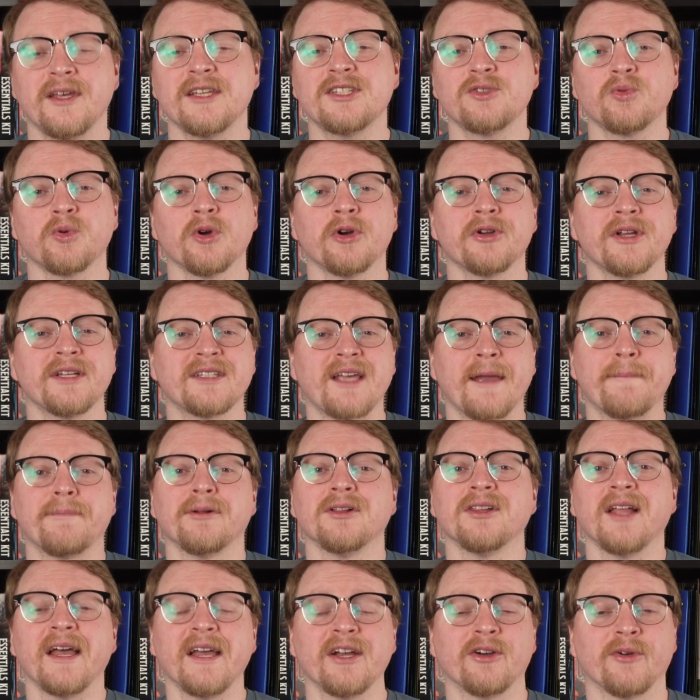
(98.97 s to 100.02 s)
This world is a
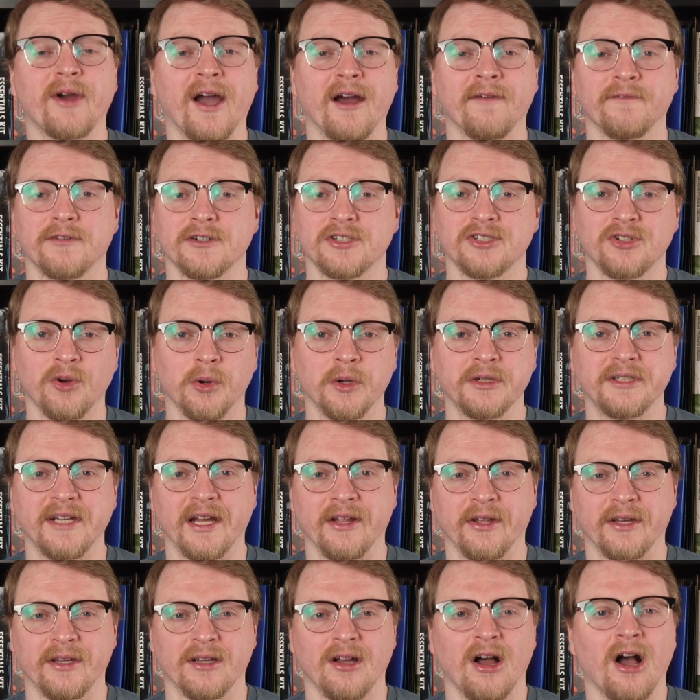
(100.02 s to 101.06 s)
playground for
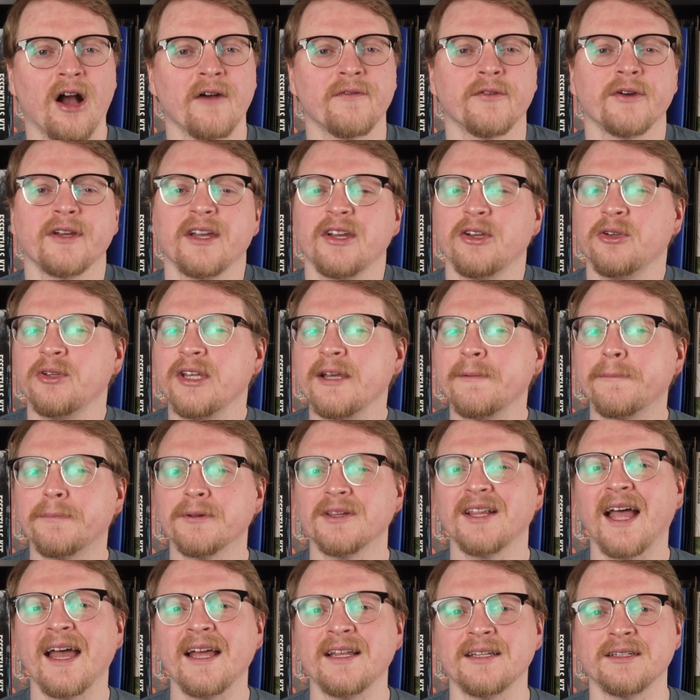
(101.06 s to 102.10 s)
storytelling, offering a unique
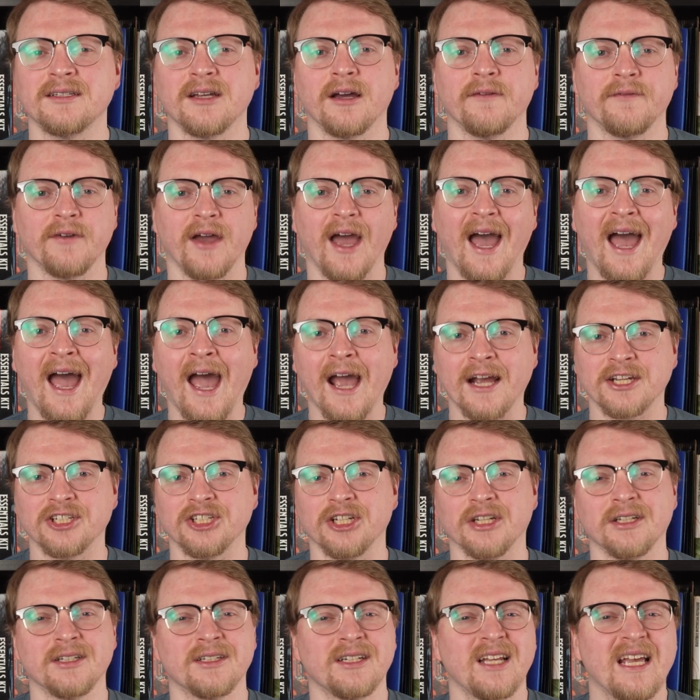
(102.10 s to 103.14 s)
blend of
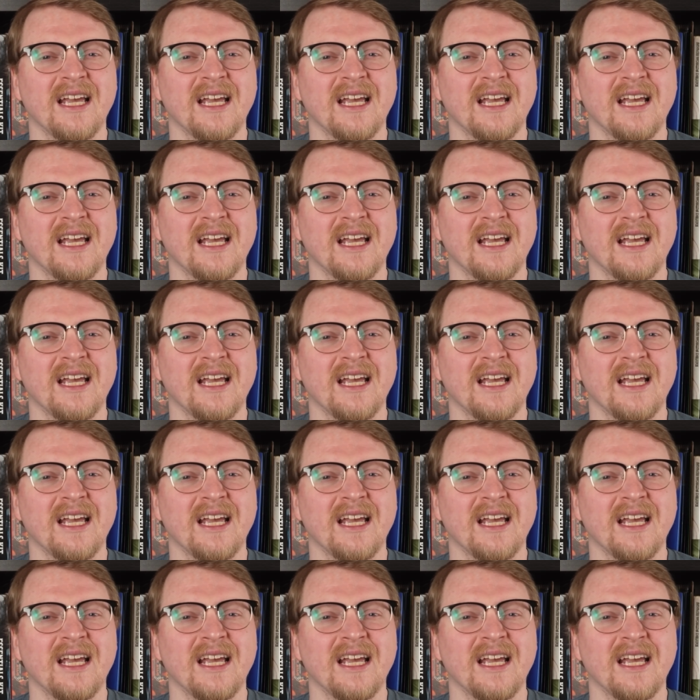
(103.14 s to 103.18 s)
action,